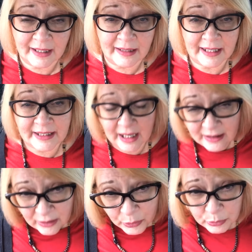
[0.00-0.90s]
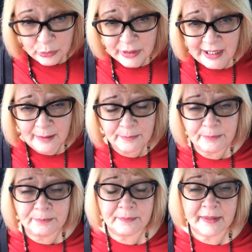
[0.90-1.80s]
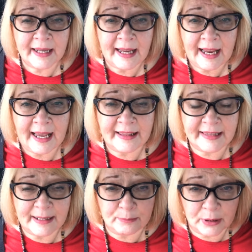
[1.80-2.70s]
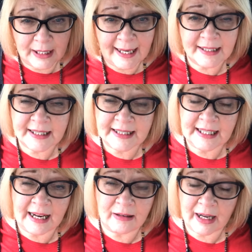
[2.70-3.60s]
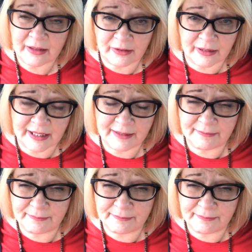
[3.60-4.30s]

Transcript: They tunneled through some and they blasted out others.